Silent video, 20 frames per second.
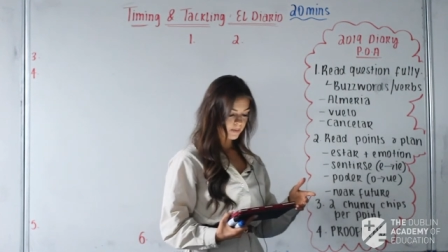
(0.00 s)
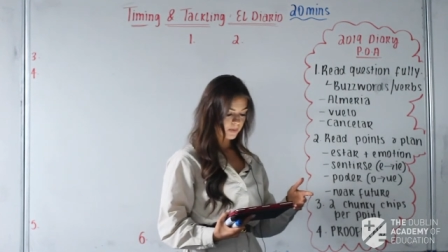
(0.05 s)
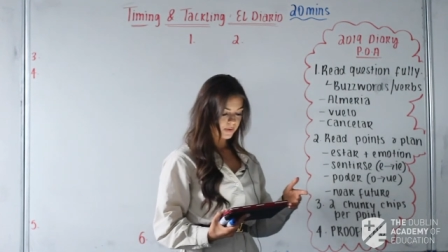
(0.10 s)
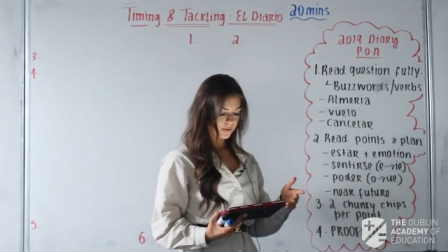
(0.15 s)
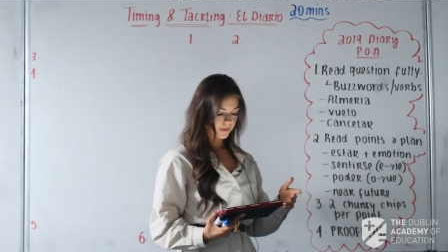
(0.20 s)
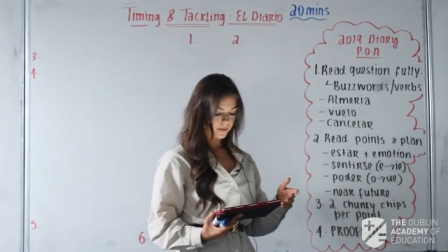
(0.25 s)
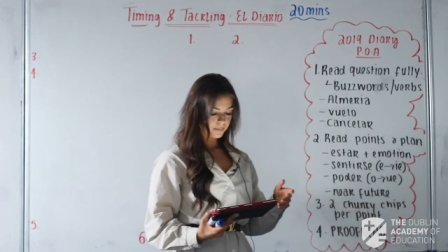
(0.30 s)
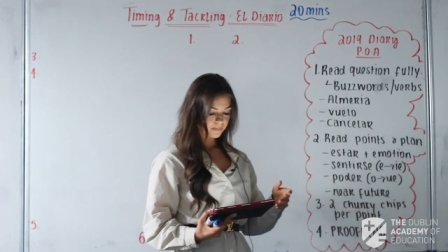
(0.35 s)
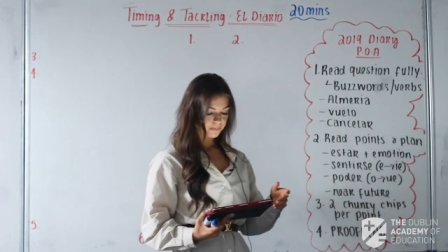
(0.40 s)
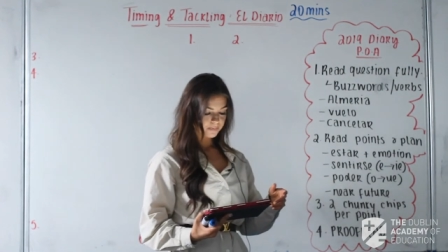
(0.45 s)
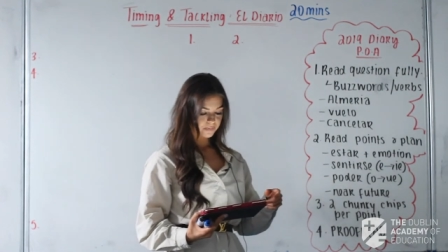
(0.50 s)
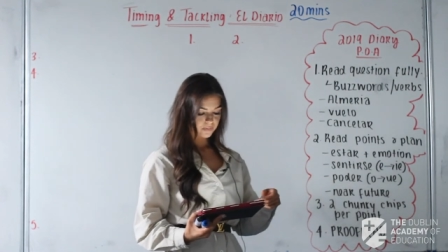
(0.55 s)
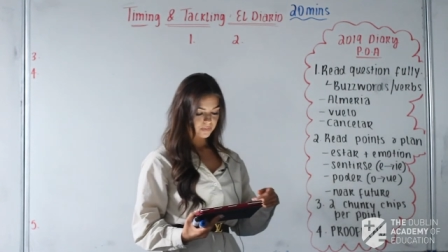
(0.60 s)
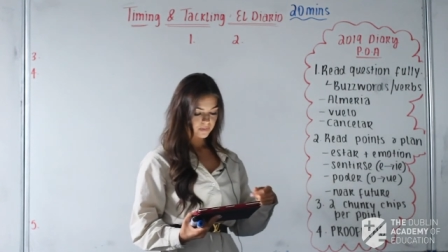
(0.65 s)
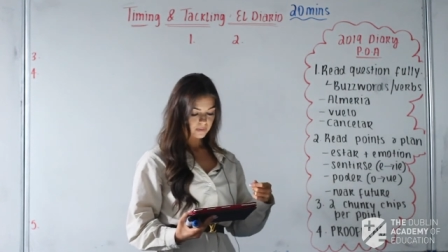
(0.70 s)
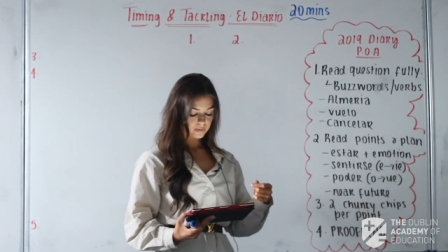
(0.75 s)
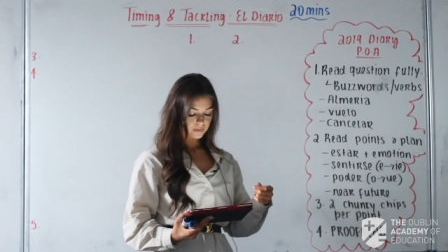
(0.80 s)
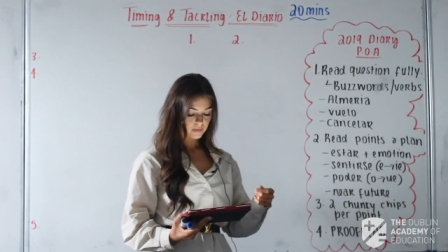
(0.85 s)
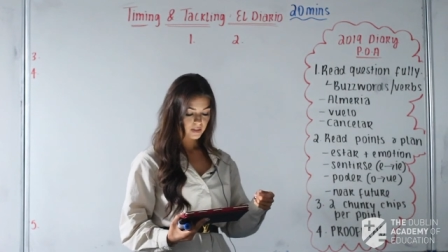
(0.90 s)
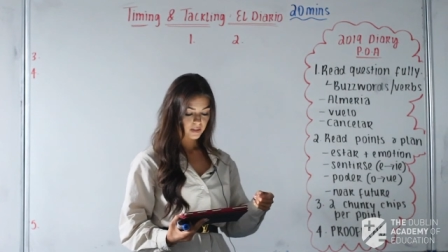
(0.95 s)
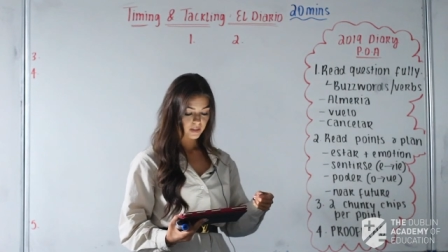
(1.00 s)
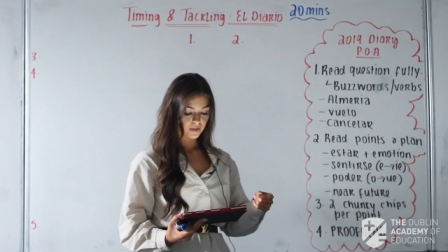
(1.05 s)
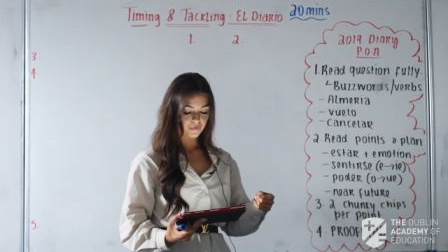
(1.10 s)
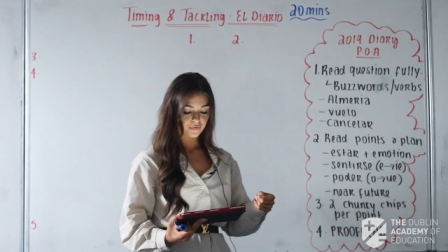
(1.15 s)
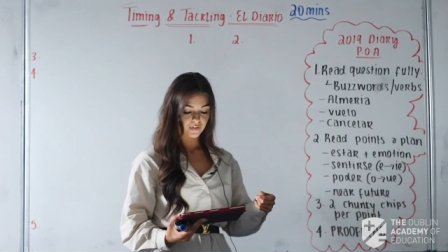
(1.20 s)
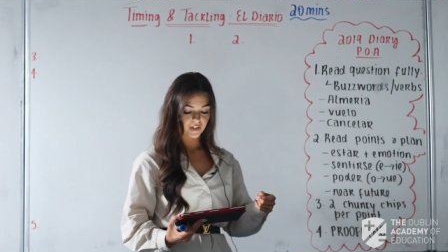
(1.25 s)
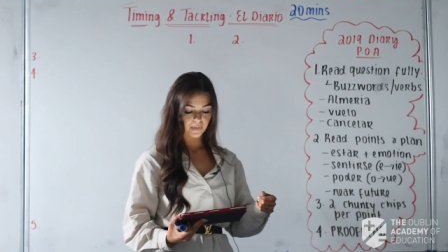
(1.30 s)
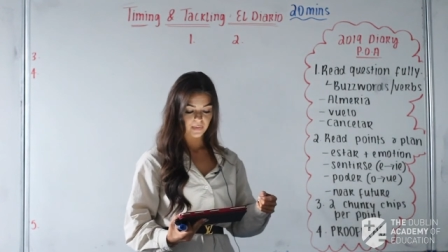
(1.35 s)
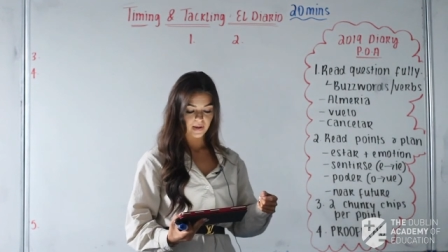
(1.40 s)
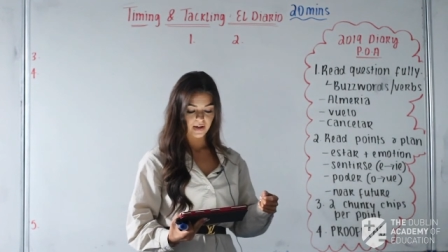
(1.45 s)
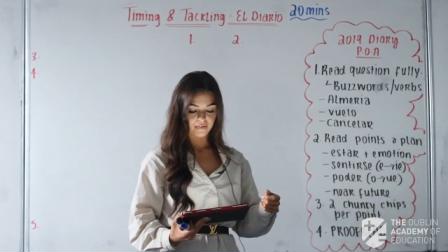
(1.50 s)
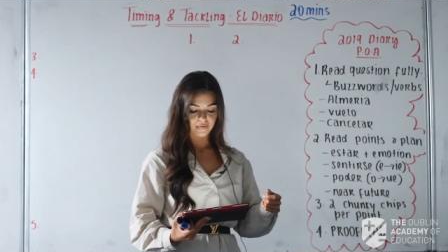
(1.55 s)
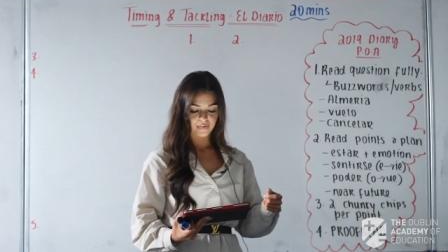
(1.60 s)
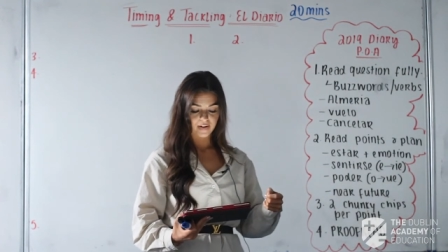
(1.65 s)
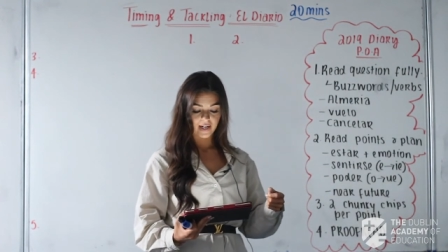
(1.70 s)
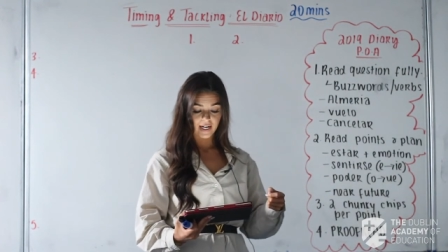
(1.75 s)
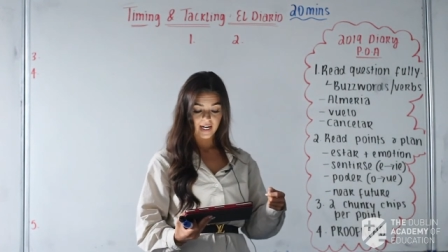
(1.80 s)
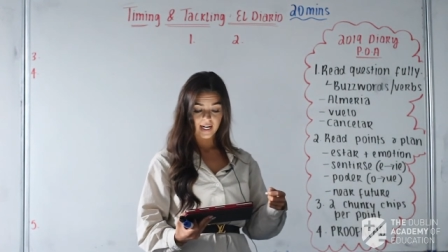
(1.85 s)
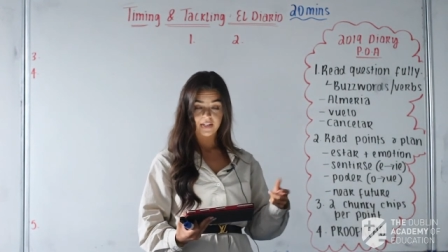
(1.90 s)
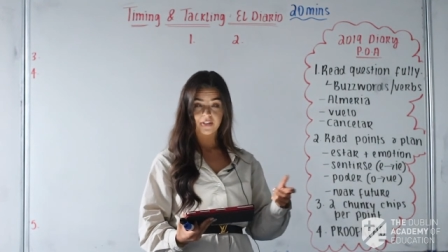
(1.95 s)
pool, free
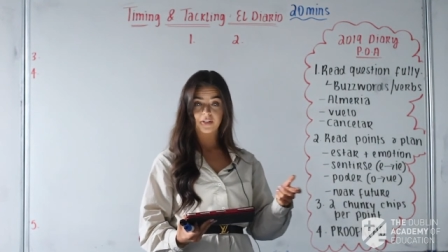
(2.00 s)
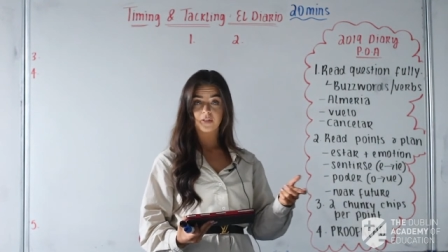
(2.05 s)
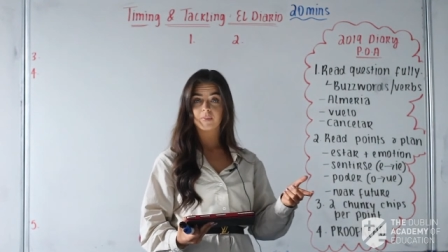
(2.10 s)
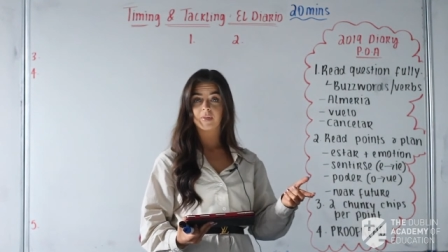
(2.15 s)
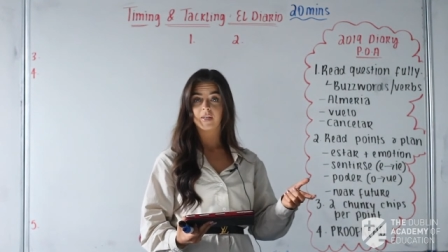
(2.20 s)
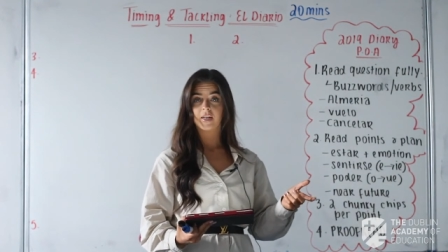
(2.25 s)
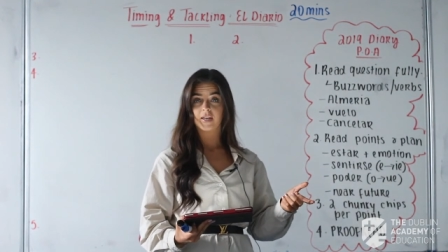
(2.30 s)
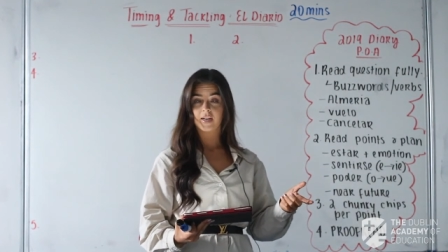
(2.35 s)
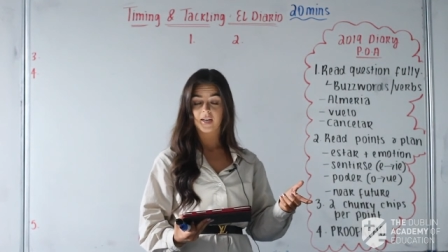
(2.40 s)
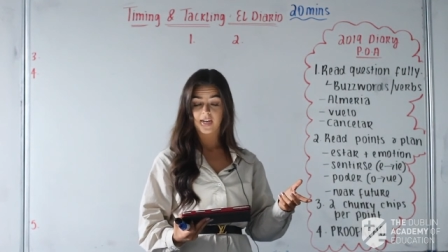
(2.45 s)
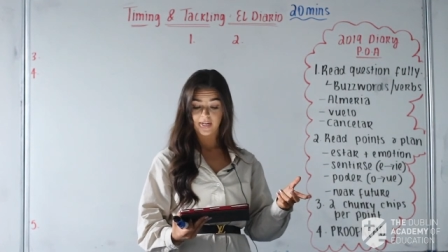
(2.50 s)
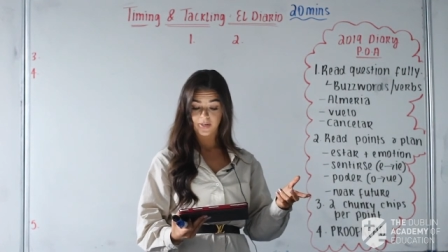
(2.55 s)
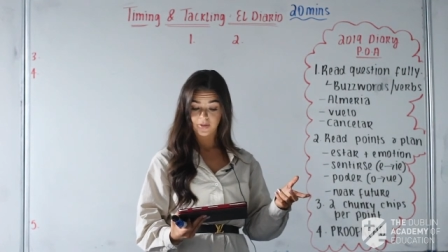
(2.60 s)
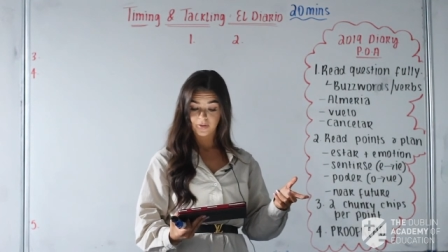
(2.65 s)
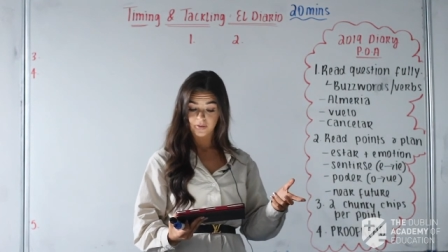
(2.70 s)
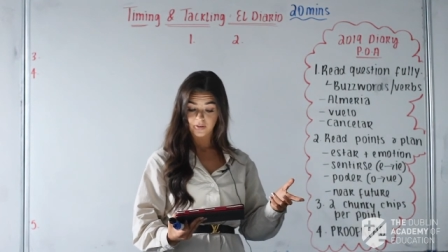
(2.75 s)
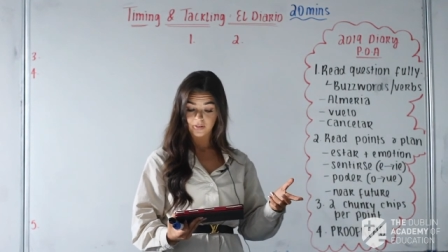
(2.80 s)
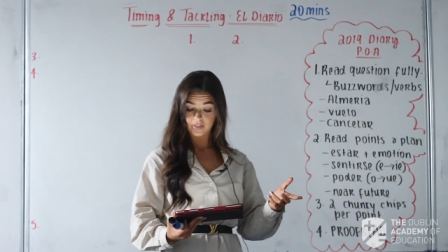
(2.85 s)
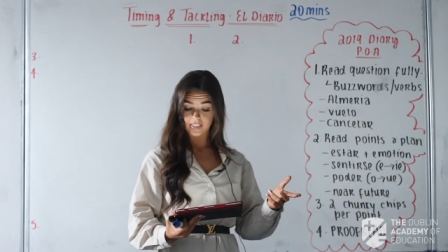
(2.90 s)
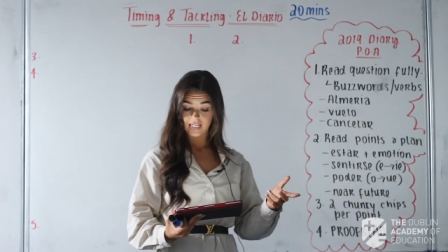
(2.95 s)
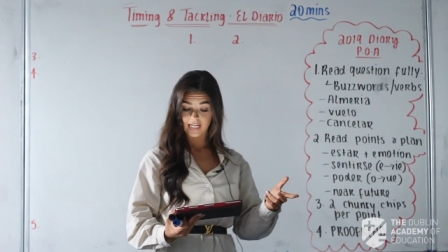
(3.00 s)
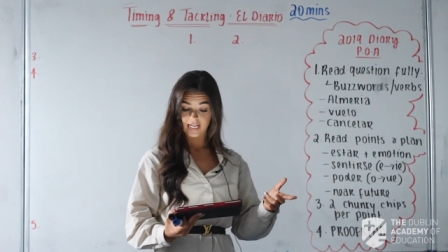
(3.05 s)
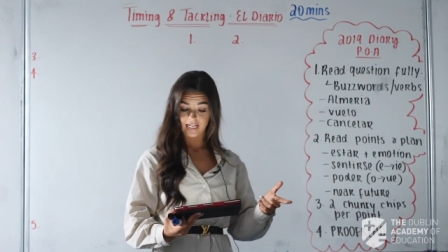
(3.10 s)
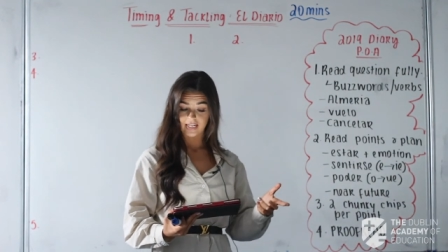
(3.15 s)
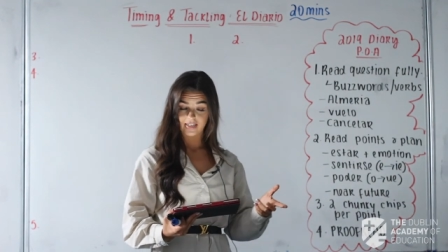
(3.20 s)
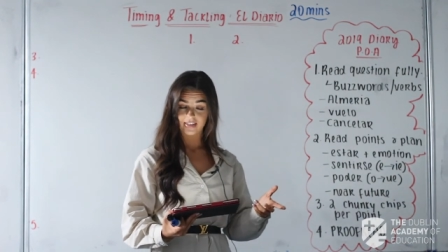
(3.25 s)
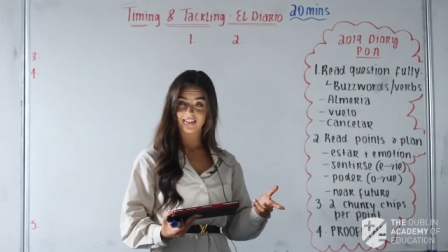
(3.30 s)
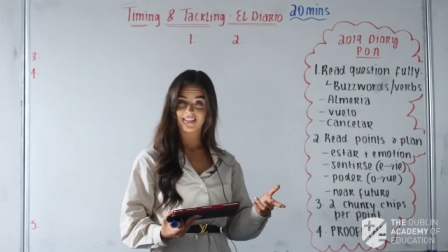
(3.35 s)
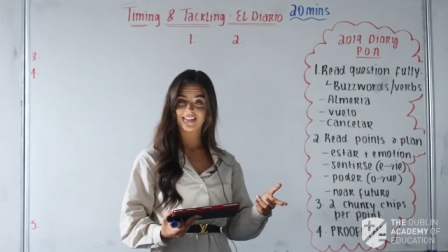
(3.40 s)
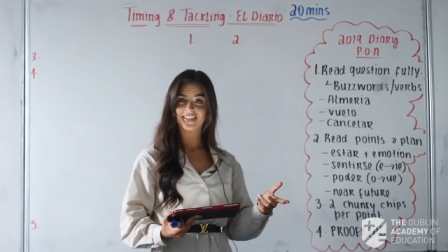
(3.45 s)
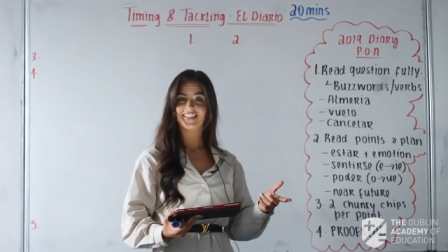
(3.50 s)
Wi-Fi, and you can be online all day